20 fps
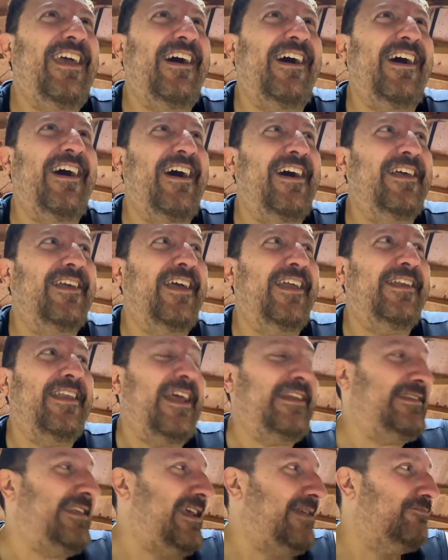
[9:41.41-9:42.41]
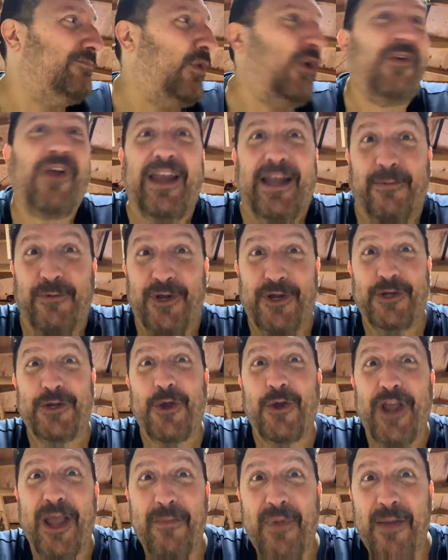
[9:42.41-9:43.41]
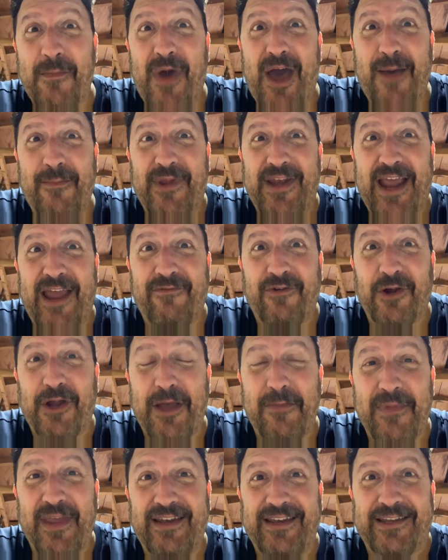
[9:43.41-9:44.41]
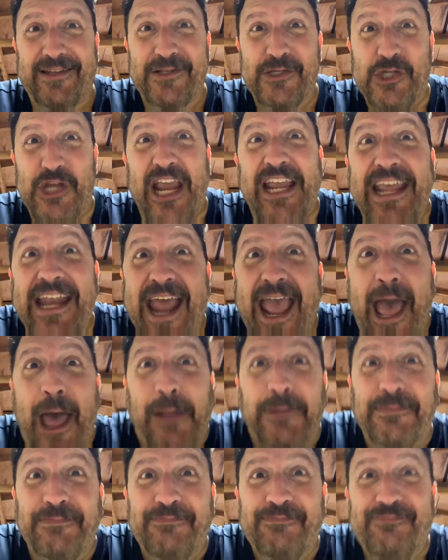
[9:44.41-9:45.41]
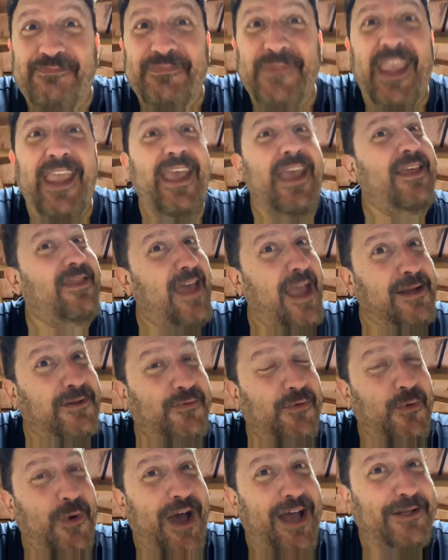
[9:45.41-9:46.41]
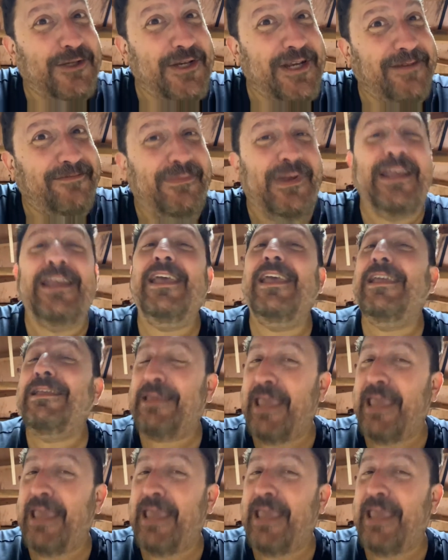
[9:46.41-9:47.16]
And that's it. All right, I'm going to go get my mom and have her come in and check it out. Thanks for watching.